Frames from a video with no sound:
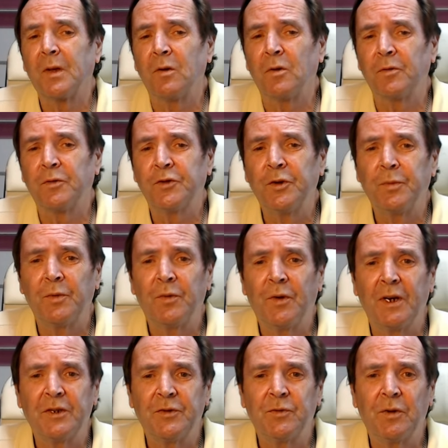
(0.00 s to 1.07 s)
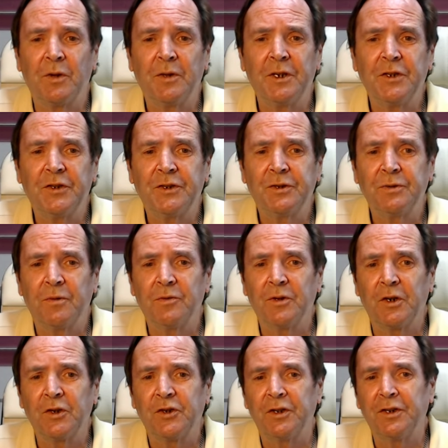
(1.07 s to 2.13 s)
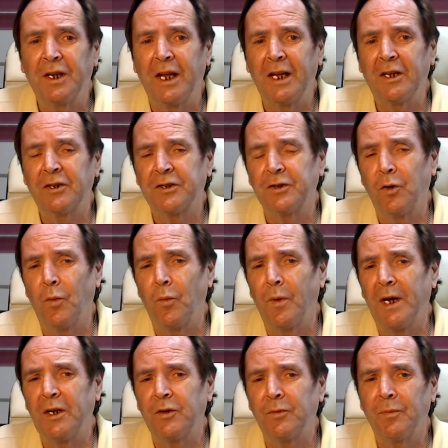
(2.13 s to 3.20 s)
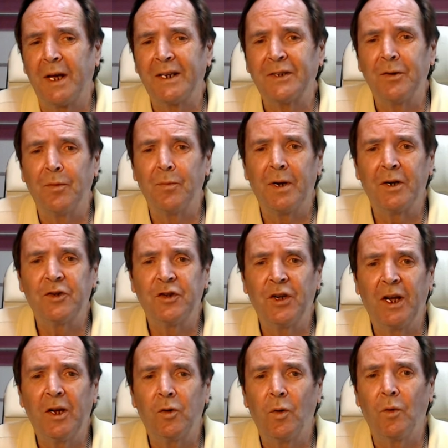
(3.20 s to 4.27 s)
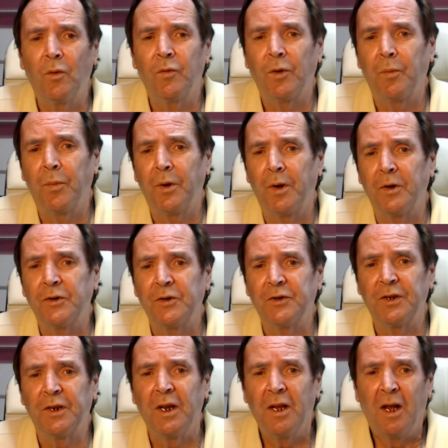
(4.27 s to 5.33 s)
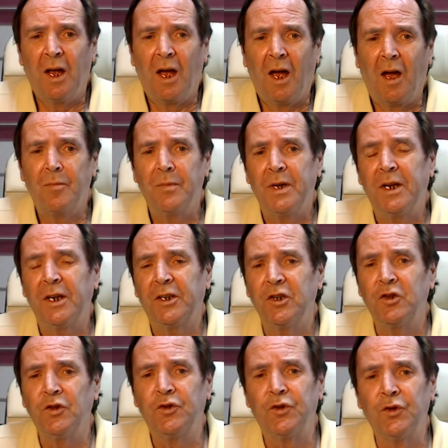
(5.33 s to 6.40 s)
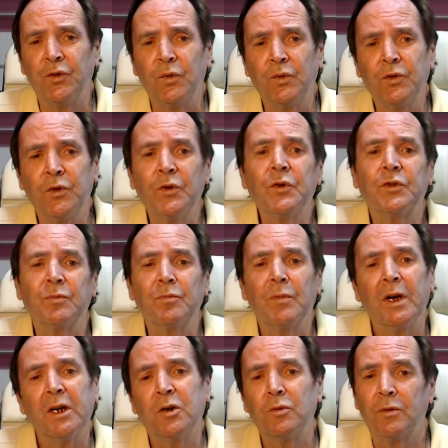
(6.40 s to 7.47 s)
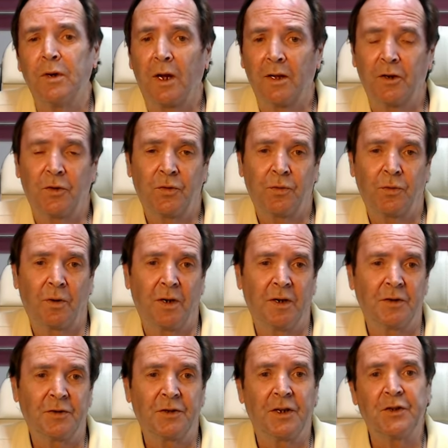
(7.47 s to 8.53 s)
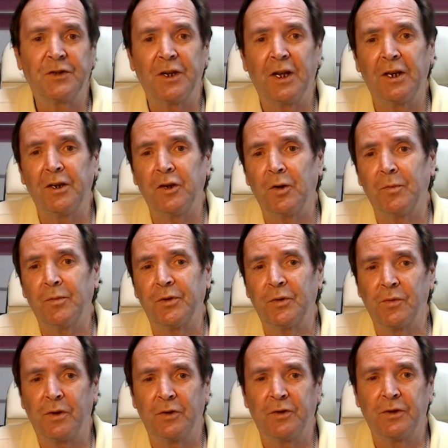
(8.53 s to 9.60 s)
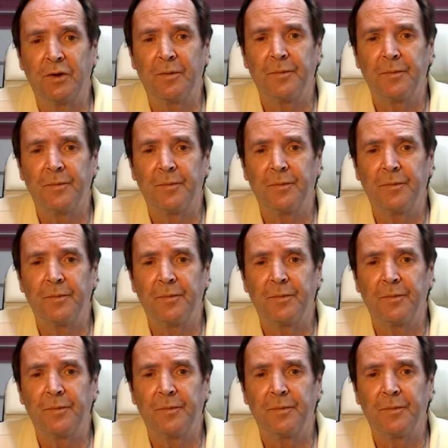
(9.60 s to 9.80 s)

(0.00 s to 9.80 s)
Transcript: supervised release to a Russian national, Maxim Marchenko, for purchasing American dual-use microelectronics and sending them to Russia.